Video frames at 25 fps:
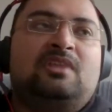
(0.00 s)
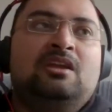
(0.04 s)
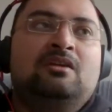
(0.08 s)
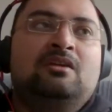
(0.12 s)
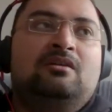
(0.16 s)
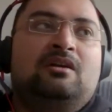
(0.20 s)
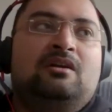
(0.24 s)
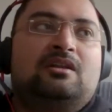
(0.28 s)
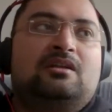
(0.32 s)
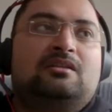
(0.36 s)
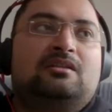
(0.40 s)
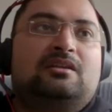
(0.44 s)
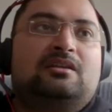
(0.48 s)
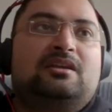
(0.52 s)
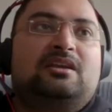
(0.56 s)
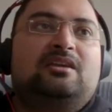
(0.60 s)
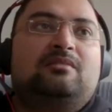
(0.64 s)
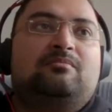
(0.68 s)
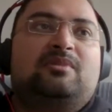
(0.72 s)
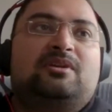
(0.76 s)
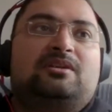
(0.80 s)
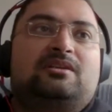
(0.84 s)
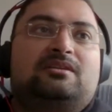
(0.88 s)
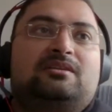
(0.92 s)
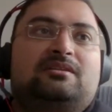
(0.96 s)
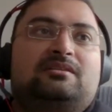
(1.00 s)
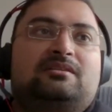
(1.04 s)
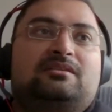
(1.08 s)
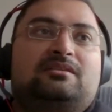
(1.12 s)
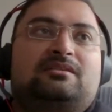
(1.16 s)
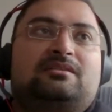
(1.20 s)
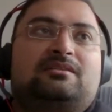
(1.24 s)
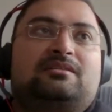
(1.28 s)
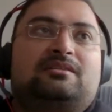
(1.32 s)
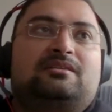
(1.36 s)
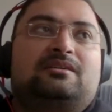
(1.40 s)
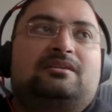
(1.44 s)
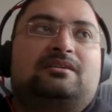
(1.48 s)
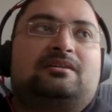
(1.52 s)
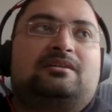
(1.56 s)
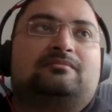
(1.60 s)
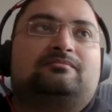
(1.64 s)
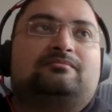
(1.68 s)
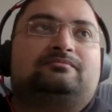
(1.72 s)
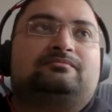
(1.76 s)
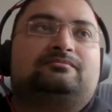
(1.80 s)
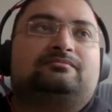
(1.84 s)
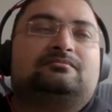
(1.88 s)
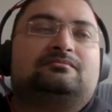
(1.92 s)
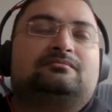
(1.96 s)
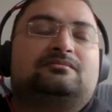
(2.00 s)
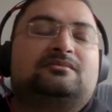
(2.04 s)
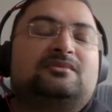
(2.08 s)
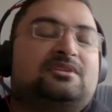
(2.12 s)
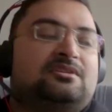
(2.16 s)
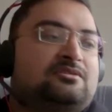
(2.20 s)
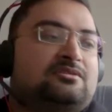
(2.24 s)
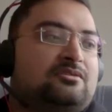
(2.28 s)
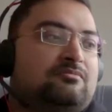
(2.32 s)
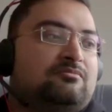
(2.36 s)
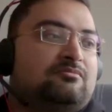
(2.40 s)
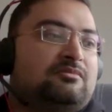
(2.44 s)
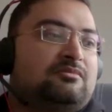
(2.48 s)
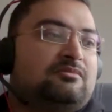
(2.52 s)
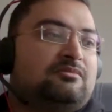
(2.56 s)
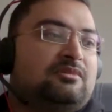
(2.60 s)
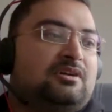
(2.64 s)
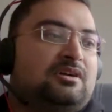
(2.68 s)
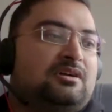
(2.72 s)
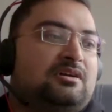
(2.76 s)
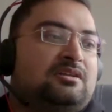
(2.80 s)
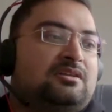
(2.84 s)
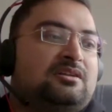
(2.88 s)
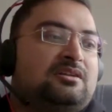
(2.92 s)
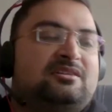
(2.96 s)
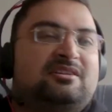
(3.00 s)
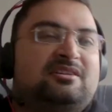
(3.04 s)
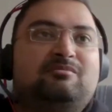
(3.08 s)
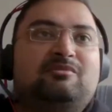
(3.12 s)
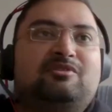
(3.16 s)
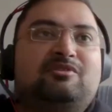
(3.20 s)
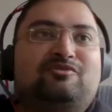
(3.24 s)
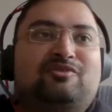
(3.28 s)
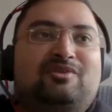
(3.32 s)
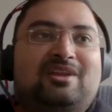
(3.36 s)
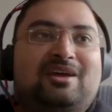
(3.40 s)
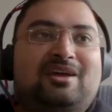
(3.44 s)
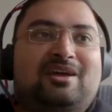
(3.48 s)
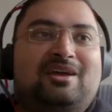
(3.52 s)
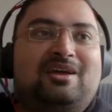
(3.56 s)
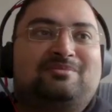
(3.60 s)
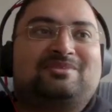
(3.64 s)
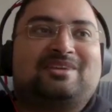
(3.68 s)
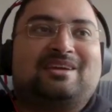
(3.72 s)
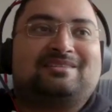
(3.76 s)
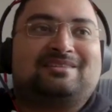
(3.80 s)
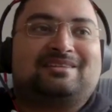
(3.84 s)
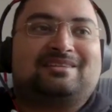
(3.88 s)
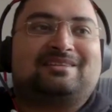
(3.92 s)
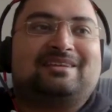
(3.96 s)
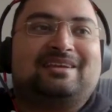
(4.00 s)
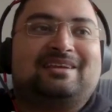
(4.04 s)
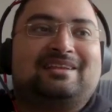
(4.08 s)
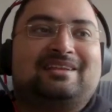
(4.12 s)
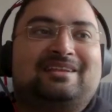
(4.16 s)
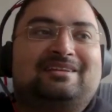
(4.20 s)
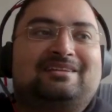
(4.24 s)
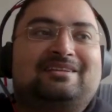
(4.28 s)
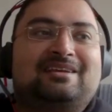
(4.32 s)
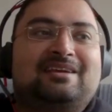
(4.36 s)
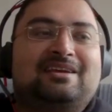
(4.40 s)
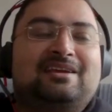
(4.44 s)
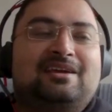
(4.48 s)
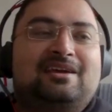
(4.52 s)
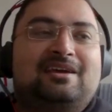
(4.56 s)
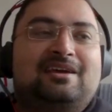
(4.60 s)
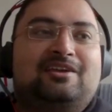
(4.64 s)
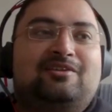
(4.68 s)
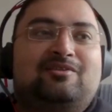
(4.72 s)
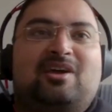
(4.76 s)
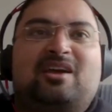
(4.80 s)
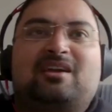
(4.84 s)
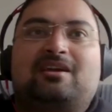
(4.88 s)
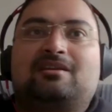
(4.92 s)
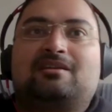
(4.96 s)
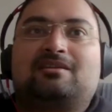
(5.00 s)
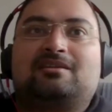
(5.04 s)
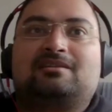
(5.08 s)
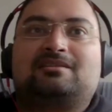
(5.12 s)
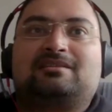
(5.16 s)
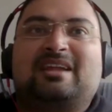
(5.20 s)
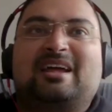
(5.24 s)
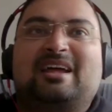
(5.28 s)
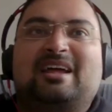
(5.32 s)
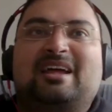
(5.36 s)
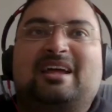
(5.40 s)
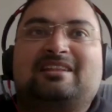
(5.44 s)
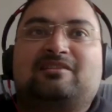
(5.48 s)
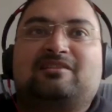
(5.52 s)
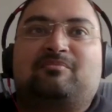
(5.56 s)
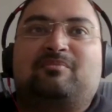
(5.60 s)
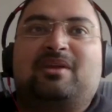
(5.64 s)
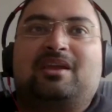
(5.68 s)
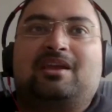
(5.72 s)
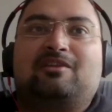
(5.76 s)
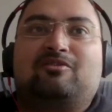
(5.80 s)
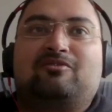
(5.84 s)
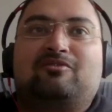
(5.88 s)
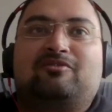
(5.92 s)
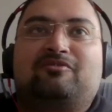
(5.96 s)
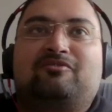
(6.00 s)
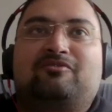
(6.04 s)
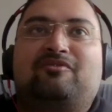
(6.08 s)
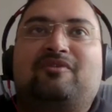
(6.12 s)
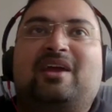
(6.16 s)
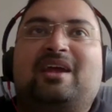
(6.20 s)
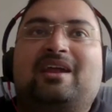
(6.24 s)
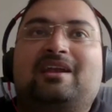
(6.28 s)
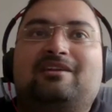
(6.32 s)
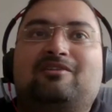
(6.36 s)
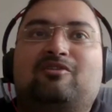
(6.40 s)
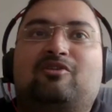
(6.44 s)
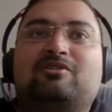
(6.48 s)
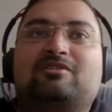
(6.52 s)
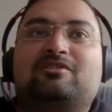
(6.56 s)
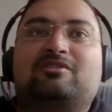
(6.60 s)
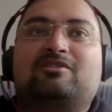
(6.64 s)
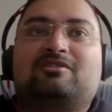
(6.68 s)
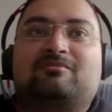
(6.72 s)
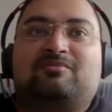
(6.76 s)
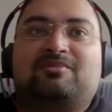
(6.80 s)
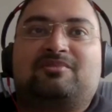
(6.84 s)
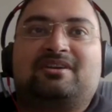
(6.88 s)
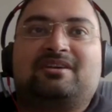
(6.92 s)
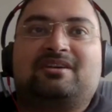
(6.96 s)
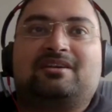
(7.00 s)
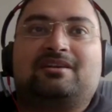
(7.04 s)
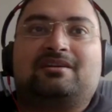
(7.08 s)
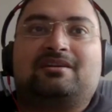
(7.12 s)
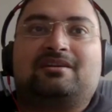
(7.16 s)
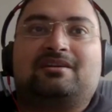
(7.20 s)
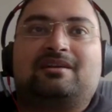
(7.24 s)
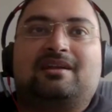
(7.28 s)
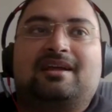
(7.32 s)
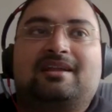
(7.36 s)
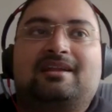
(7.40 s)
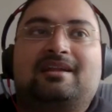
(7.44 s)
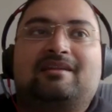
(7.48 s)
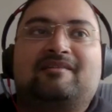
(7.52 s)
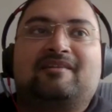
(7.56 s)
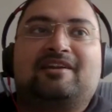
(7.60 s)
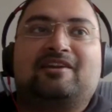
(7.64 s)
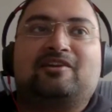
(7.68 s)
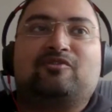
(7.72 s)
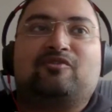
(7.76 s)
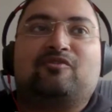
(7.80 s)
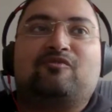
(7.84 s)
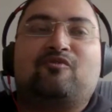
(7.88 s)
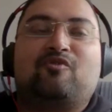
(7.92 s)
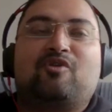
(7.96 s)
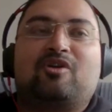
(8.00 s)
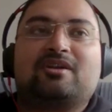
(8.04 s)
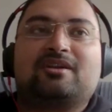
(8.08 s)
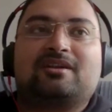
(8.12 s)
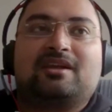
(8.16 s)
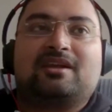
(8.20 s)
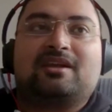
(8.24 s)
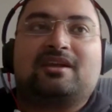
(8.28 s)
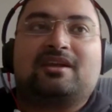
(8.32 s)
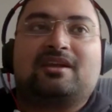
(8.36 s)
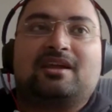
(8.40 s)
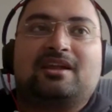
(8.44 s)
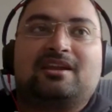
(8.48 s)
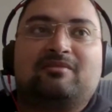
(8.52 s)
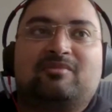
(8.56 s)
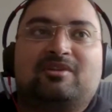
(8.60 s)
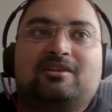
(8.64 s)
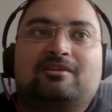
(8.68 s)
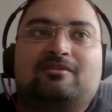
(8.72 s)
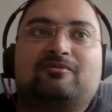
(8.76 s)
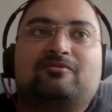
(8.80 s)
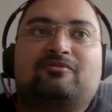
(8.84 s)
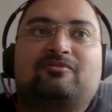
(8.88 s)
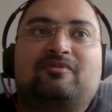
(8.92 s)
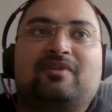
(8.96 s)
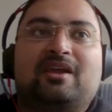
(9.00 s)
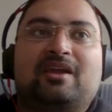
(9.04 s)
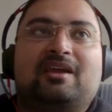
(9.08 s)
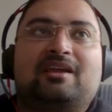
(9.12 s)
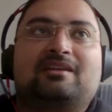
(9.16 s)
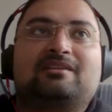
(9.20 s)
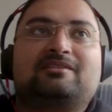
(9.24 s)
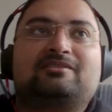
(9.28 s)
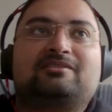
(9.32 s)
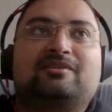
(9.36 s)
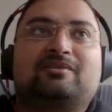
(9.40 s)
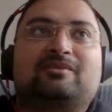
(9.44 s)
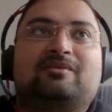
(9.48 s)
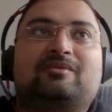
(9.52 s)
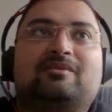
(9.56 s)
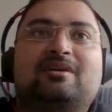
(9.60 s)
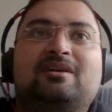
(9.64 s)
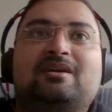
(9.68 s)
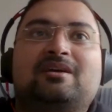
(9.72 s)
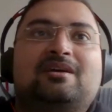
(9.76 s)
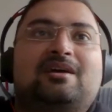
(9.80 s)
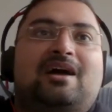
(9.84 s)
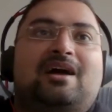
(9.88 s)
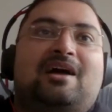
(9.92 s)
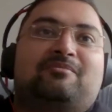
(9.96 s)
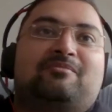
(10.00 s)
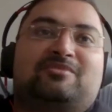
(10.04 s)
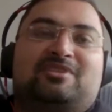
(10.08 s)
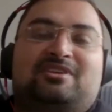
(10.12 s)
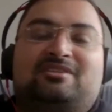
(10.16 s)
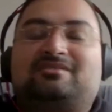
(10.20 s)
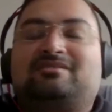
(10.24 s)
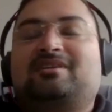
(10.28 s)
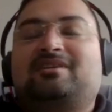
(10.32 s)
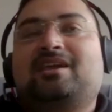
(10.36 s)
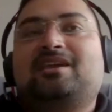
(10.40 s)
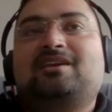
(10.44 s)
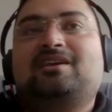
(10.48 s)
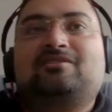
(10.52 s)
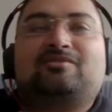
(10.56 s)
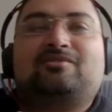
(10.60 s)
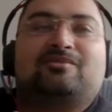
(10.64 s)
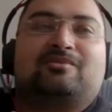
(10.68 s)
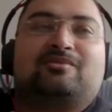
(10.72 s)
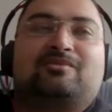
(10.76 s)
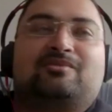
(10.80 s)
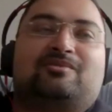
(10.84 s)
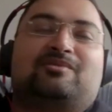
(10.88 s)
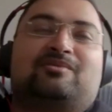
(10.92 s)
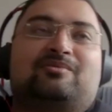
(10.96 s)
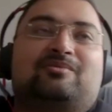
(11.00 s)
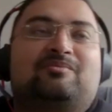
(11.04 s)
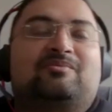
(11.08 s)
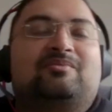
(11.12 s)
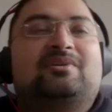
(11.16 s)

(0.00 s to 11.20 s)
another key bit is, so under Dream Info Labs, I just say that I can understand the pain of a failed entrepreneur, and I really don't want anybody to fail. So I'm just trying to,